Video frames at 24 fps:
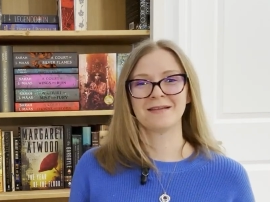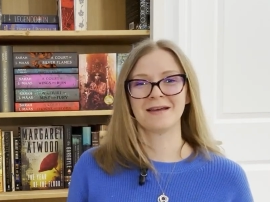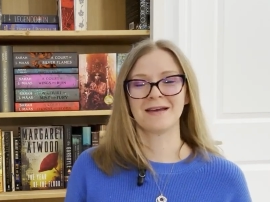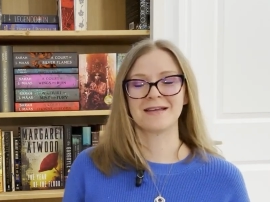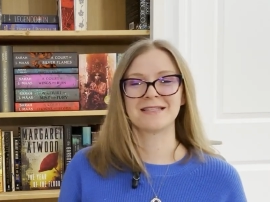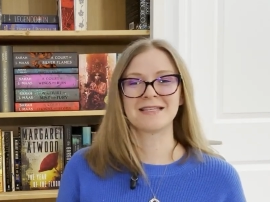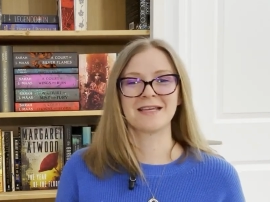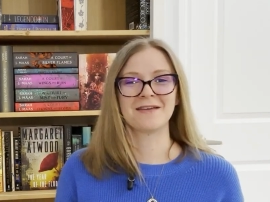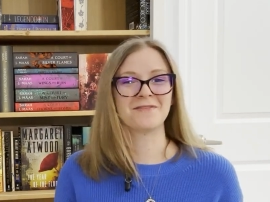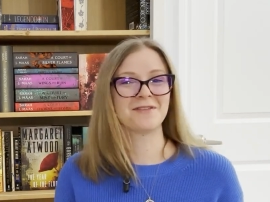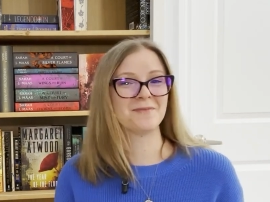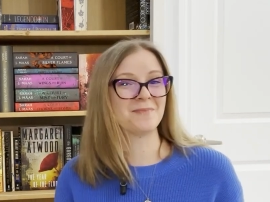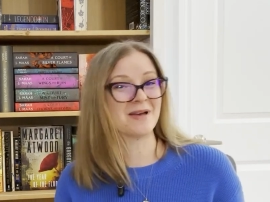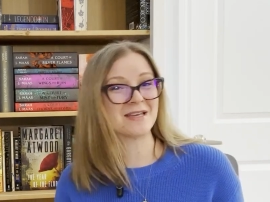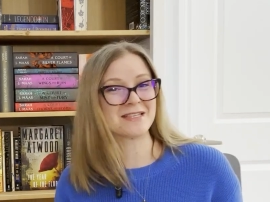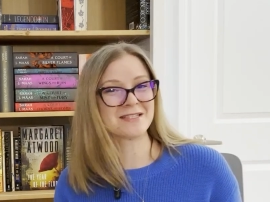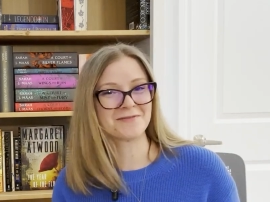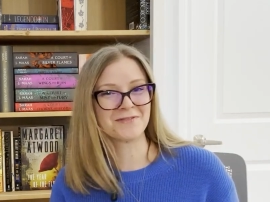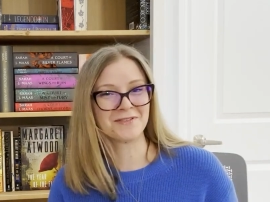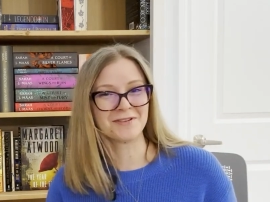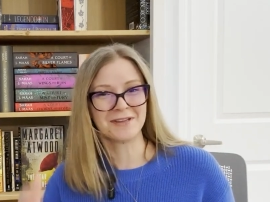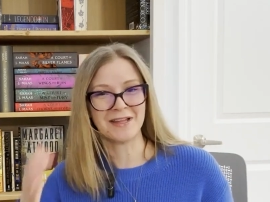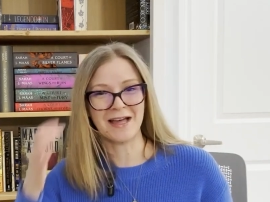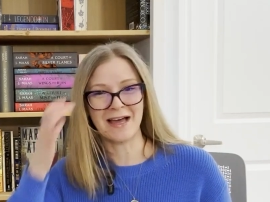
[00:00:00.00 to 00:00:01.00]
I saved the best
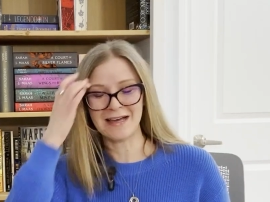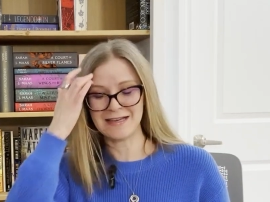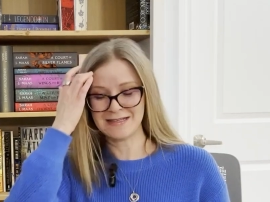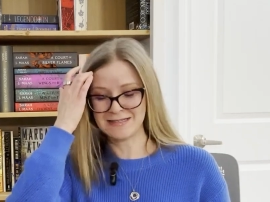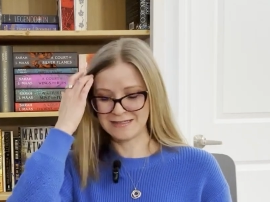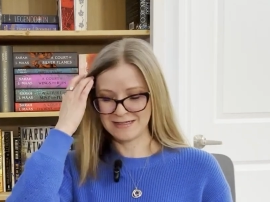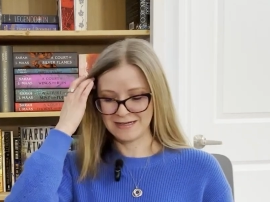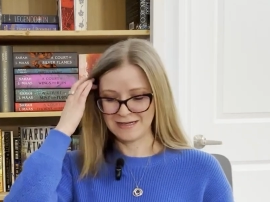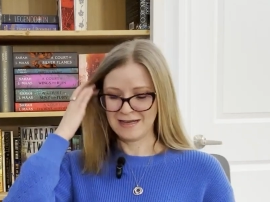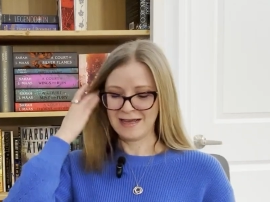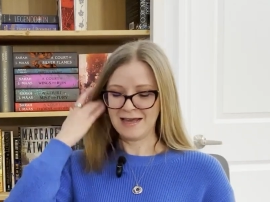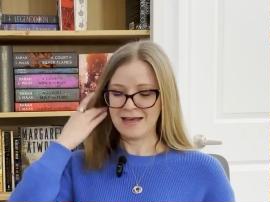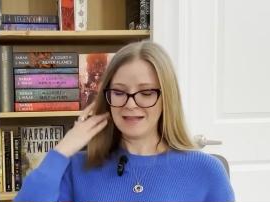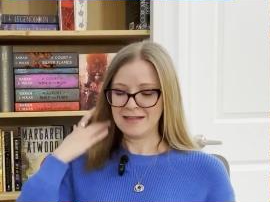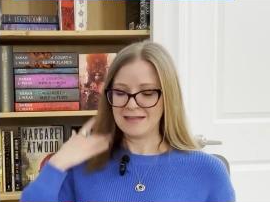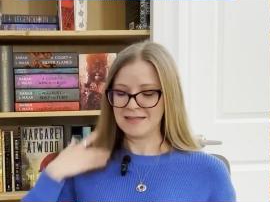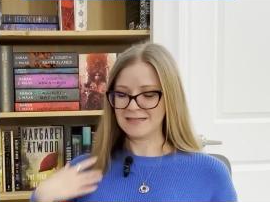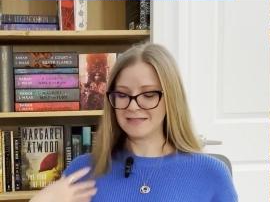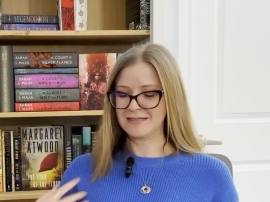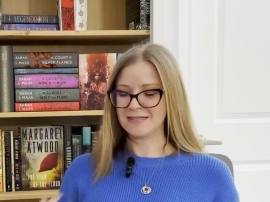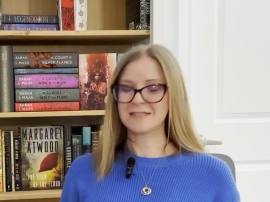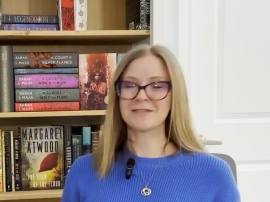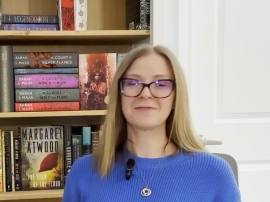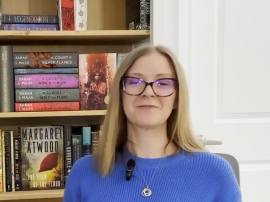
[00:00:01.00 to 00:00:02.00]
for last.
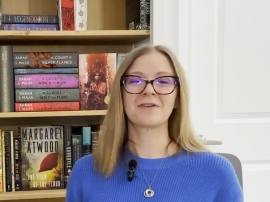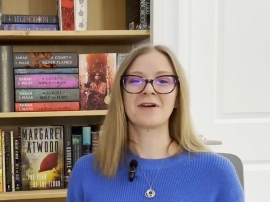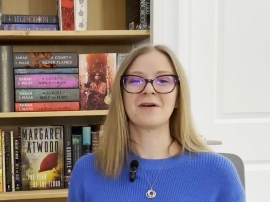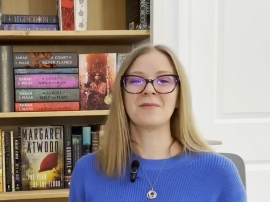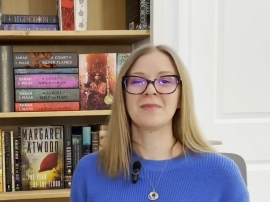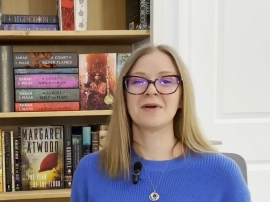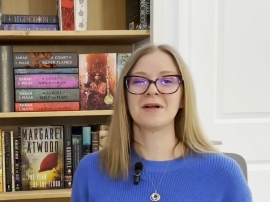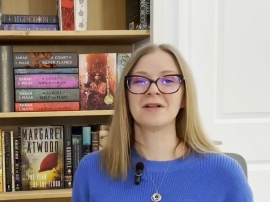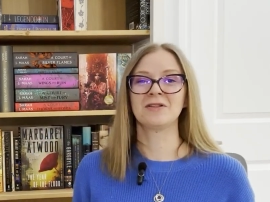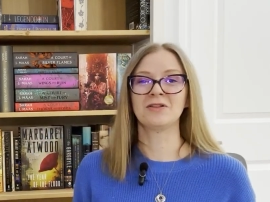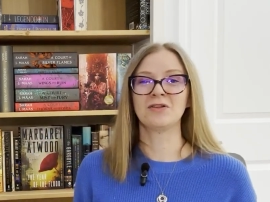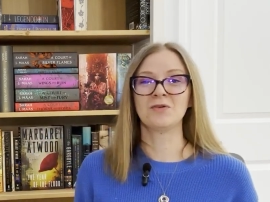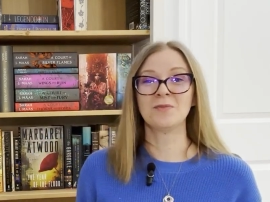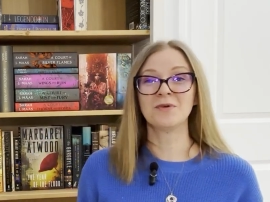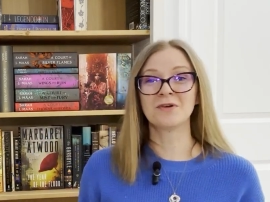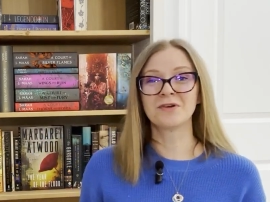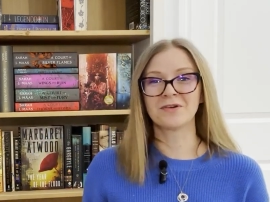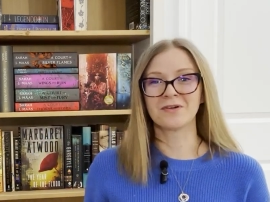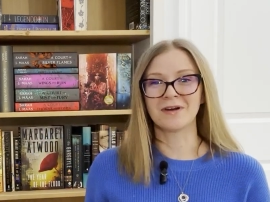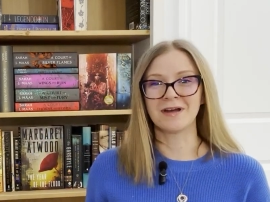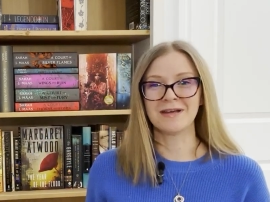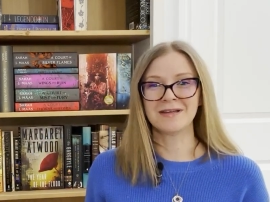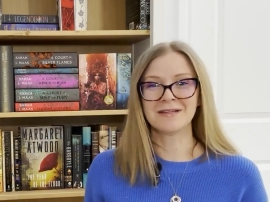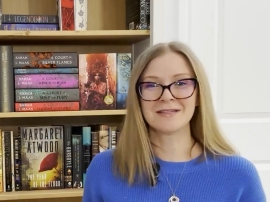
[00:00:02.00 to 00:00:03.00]
This is from
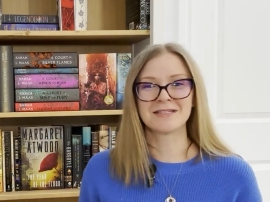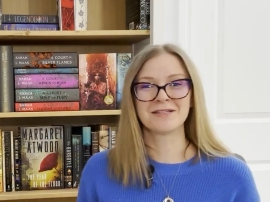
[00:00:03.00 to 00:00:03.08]
Illumicrate.